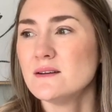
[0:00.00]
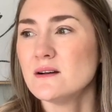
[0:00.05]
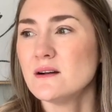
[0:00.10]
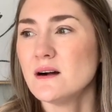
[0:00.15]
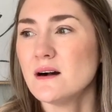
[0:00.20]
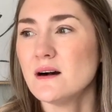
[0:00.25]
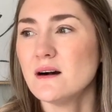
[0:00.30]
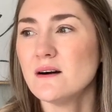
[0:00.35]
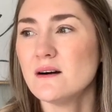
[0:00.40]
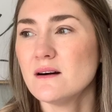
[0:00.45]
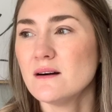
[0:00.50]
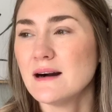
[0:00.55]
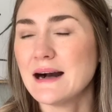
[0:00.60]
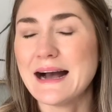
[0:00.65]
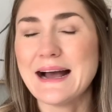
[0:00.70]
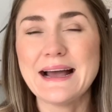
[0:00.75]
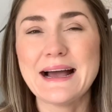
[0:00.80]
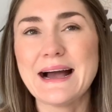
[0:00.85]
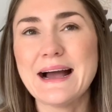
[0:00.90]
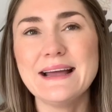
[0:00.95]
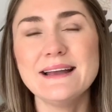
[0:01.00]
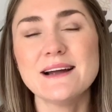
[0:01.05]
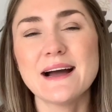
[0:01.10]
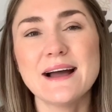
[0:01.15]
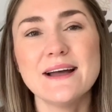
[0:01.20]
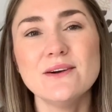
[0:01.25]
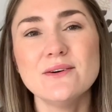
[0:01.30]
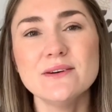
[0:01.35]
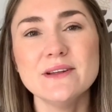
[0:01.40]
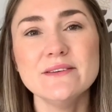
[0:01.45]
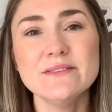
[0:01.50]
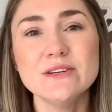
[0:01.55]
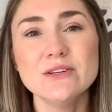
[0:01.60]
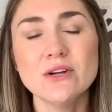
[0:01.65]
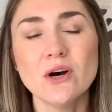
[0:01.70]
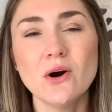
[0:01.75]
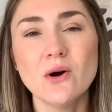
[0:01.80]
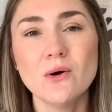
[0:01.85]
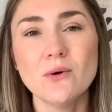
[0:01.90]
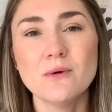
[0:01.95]
oh, I, I, I don't even
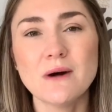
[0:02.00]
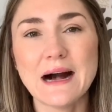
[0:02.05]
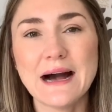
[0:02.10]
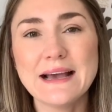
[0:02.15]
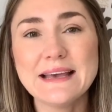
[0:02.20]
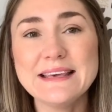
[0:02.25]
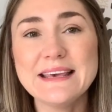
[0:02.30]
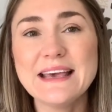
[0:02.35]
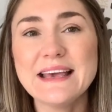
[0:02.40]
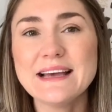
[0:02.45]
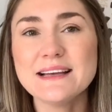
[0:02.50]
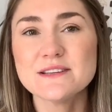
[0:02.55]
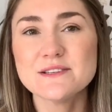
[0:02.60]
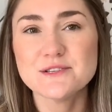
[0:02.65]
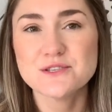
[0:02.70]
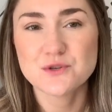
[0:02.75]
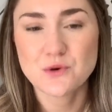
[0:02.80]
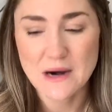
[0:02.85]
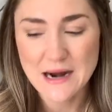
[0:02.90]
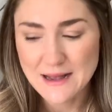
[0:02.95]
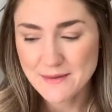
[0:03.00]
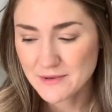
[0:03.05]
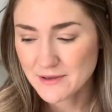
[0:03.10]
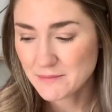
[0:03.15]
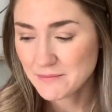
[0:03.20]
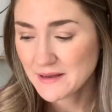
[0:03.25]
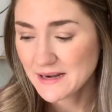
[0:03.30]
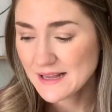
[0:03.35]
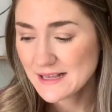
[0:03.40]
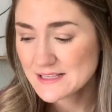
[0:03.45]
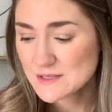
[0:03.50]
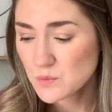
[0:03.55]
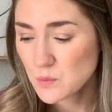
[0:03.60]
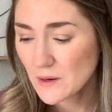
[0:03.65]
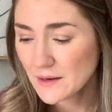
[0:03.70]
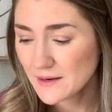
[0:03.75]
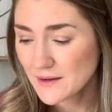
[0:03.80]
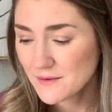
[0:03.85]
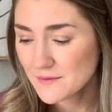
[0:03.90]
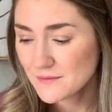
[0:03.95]
know. I can't describe it, but it's
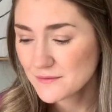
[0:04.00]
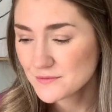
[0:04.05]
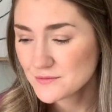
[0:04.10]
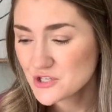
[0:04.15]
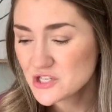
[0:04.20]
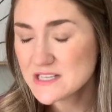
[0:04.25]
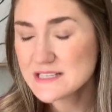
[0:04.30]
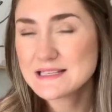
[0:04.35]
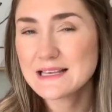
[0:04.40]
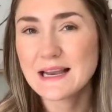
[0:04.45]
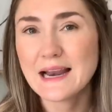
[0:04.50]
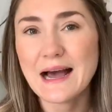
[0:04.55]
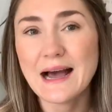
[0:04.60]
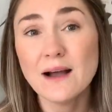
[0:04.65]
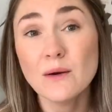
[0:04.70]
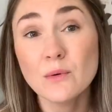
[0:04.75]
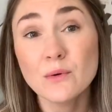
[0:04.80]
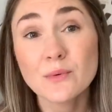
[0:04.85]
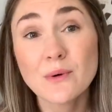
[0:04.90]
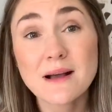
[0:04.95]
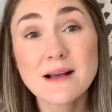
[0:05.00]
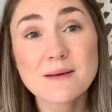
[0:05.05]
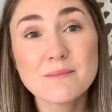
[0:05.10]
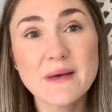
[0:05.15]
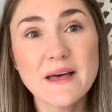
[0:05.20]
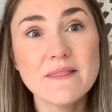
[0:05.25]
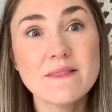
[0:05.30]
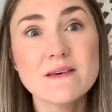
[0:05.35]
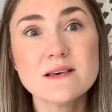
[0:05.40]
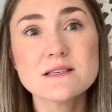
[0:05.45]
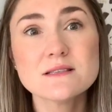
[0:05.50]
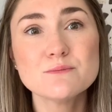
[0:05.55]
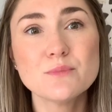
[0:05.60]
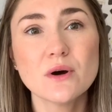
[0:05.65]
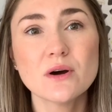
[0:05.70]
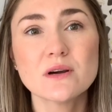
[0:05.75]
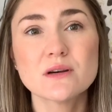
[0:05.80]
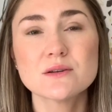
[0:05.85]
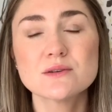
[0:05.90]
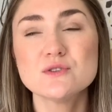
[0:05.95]
one of, she said, I would recommend this
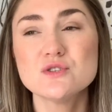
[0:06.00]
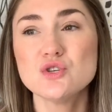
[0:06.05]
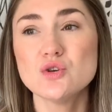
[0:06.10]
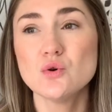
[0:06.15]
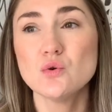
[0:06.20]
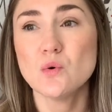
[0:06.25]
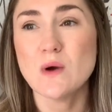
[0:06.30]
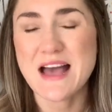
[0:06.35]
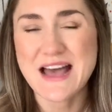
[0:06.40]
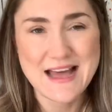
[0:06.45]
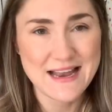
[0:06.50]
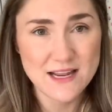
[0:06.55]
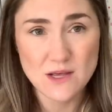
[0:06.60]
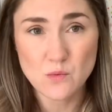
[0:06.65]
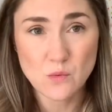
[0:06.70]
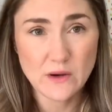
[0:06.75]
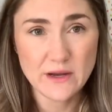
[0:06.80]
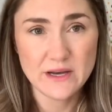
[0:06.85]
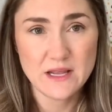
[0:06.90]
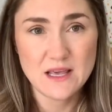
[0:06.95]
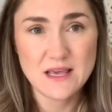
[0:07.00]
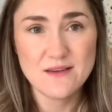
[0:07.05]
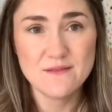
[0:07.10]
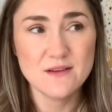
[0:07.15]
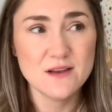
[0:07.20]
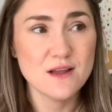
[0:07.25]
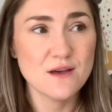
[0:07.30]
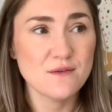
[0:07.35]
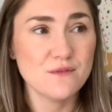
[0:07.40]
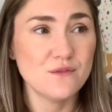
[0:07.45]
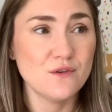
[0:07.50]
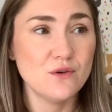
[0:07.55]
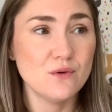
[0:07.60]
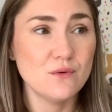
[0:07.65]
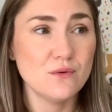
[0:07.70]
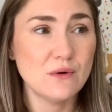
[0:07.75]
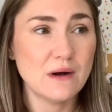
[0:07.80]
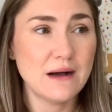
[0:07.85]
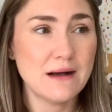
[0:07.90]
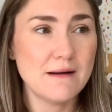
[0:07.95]
book to anyone, even if
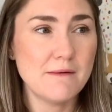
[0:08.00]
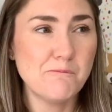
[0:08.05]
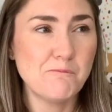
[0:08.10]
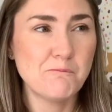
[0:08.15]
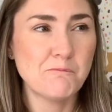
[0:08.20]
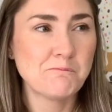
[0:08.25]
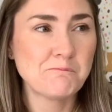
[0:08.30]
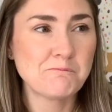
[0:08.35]
you um,